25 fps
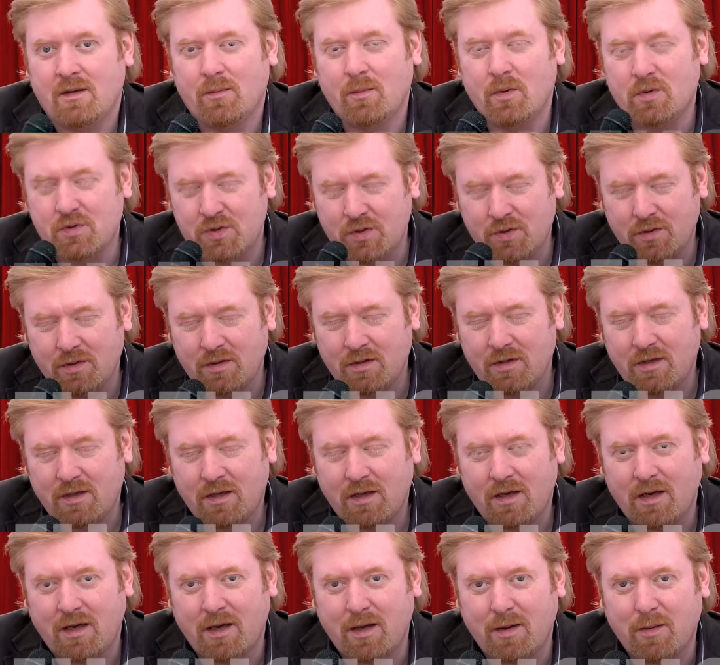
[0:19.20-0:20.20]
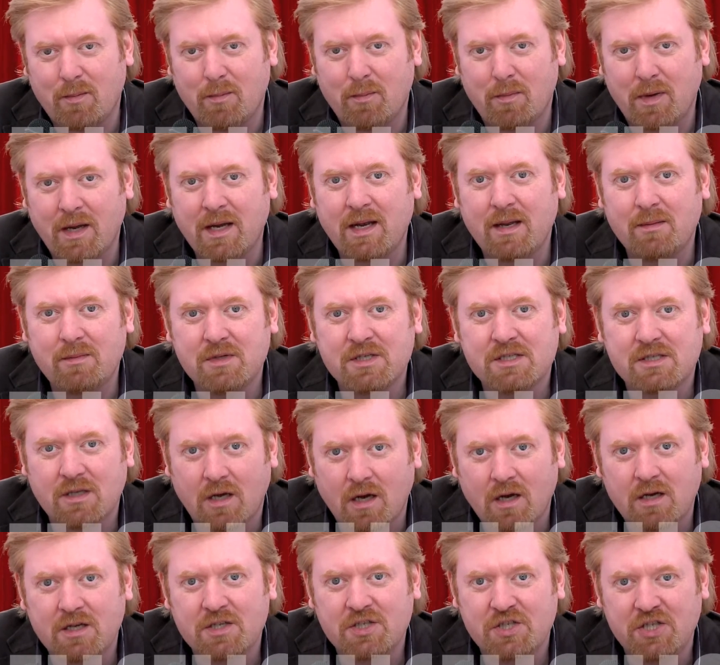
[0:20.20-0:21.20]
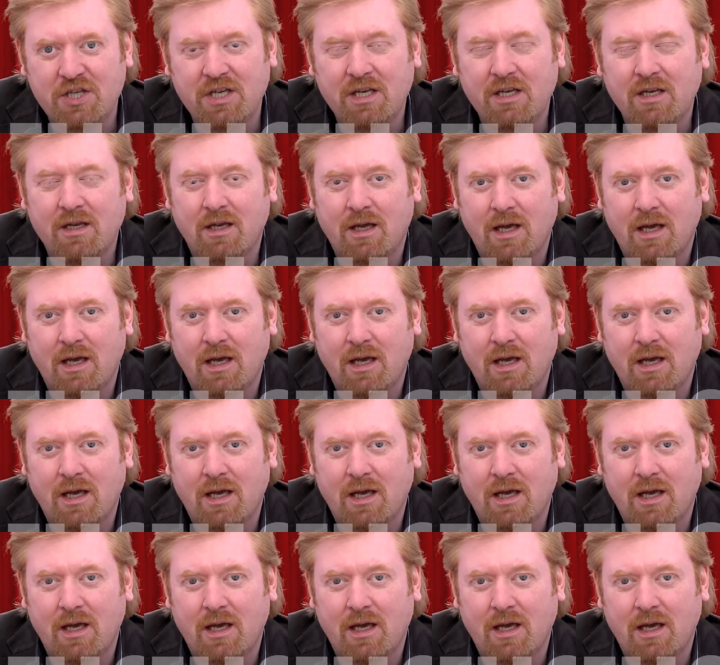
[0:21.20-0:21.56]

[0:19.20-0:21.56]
Bonjour, my name is R.J.